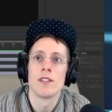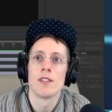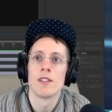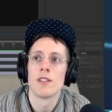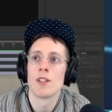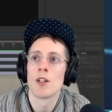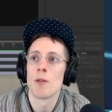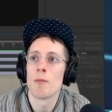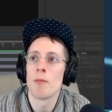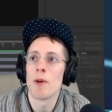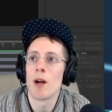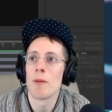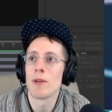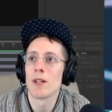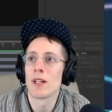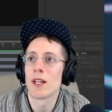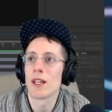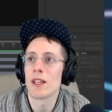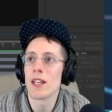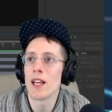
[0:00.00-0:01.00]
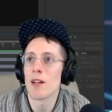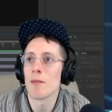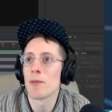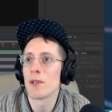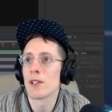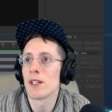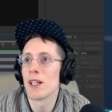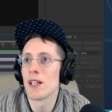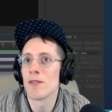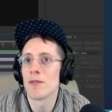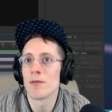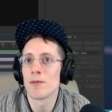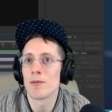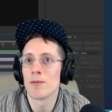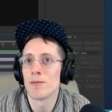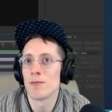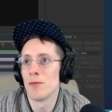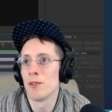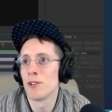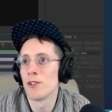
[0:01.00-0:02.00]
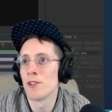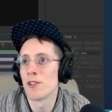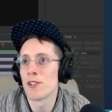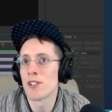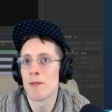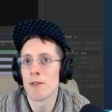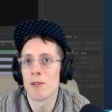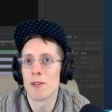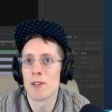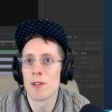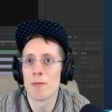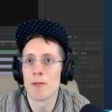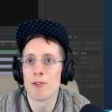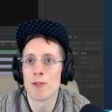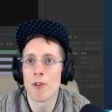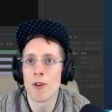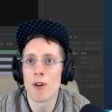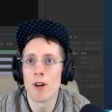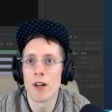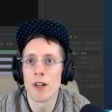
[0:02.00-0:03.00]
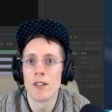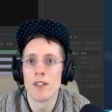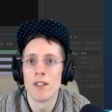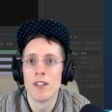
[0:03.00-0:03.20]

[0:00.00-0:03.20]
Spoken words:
I'll pop in like that, but then we'll do the same thing we did before.